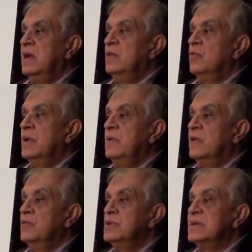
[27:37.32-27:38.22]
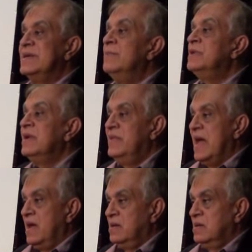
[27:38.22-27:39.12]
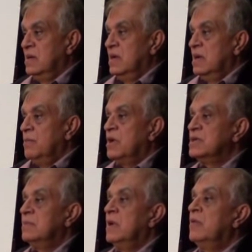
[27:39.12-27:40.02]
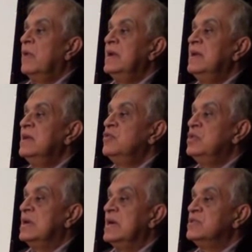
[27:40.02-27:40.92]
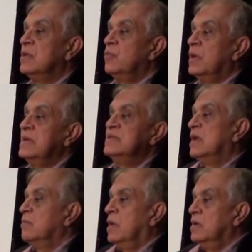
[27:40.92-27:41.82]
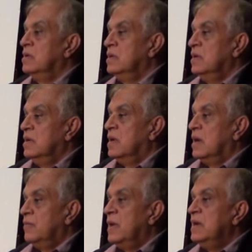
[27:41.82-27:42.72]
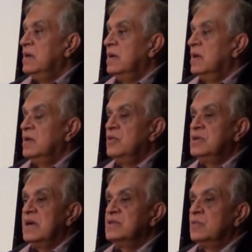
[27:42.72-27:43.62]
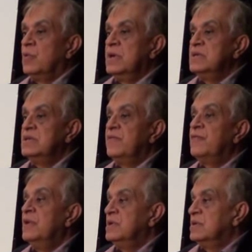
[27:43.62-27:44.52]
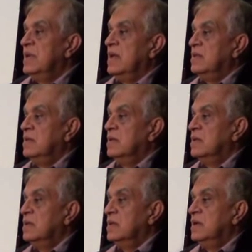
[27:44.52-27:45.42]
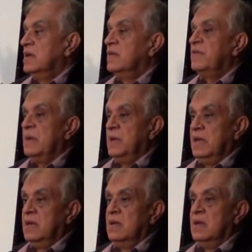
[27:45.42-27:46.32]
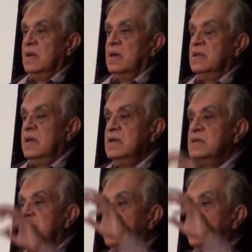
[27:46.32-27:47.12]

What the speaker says: didn't know anyone who attempted that, because I'm not writing a treatise on what is Dharma. I'm writing a treatise on what is different than the other family. There is